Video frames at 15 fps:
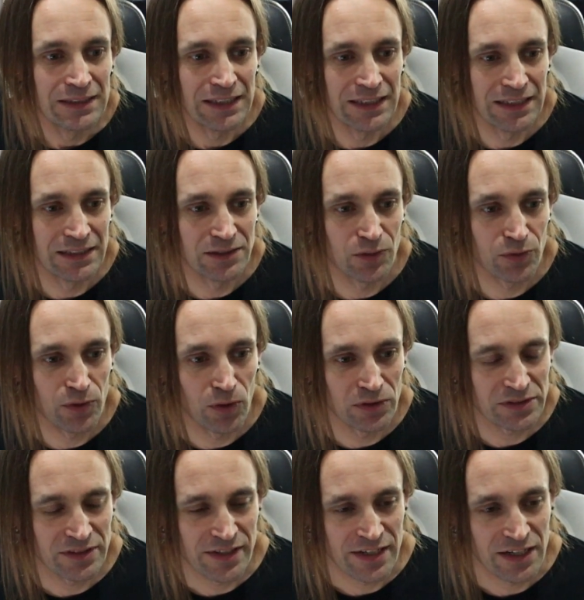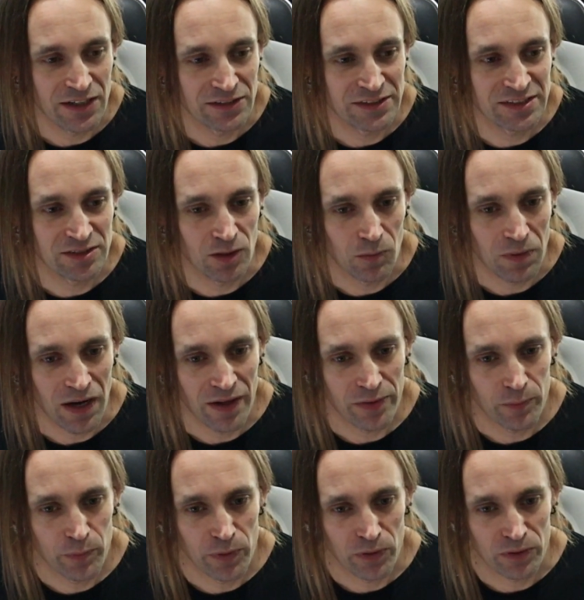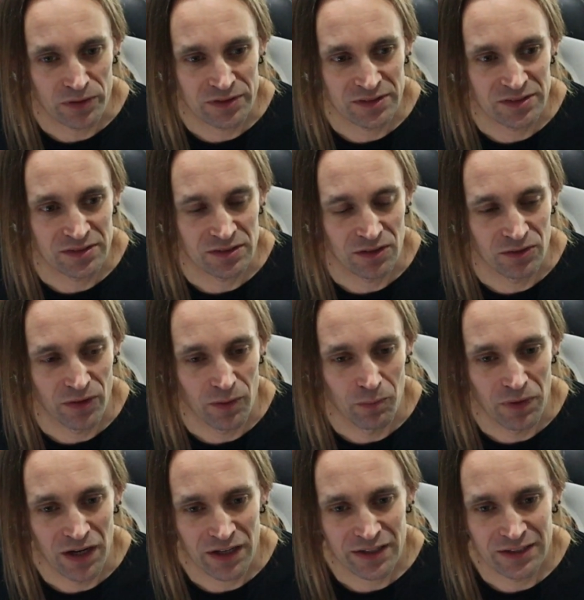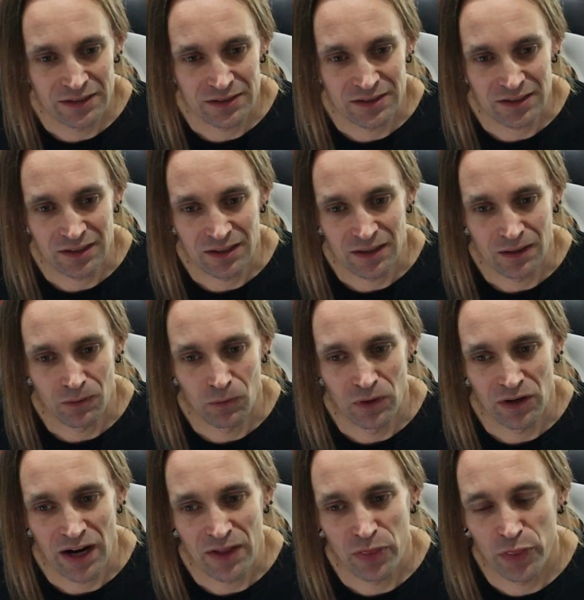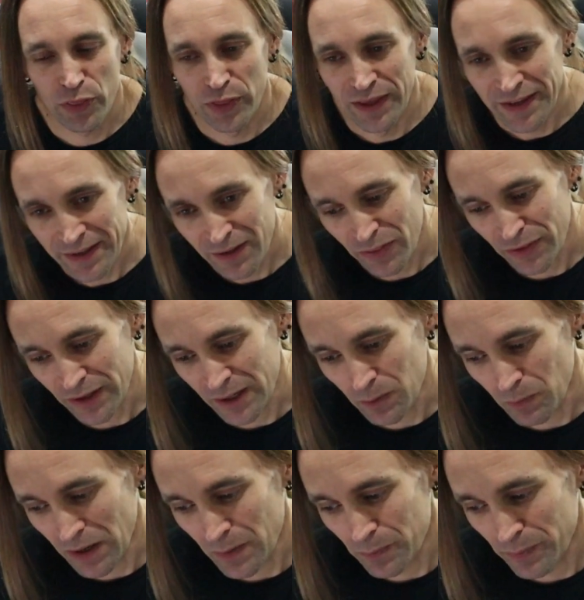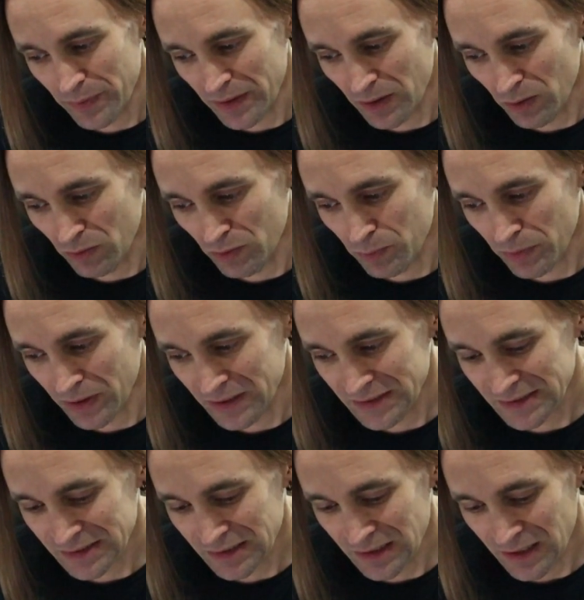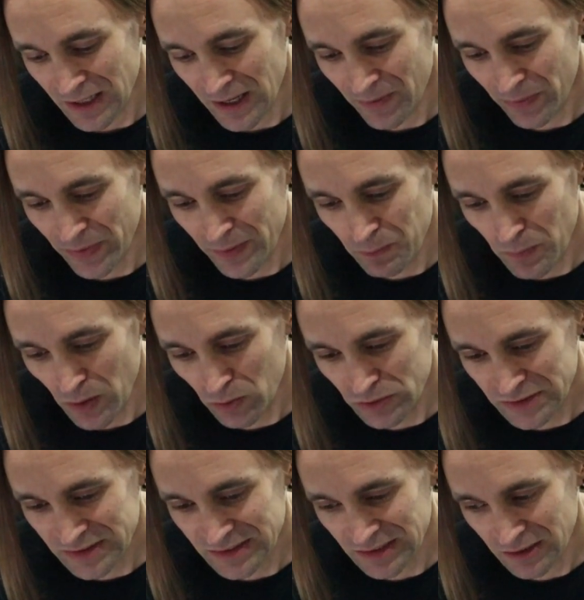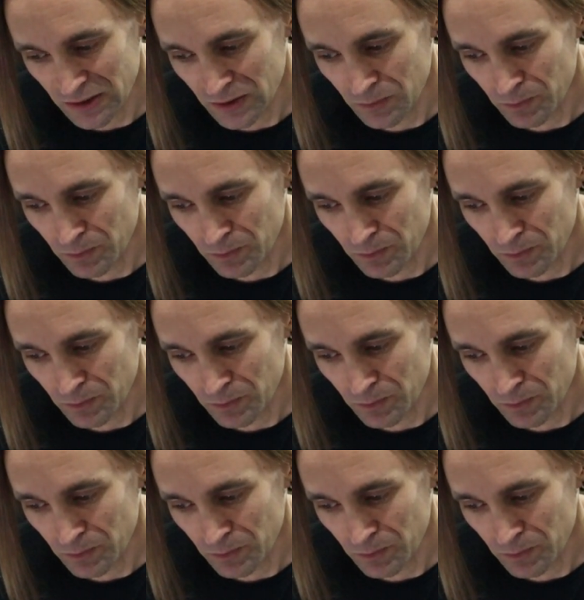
And of course there are some other products on the market where I think they might be overpriced, and the most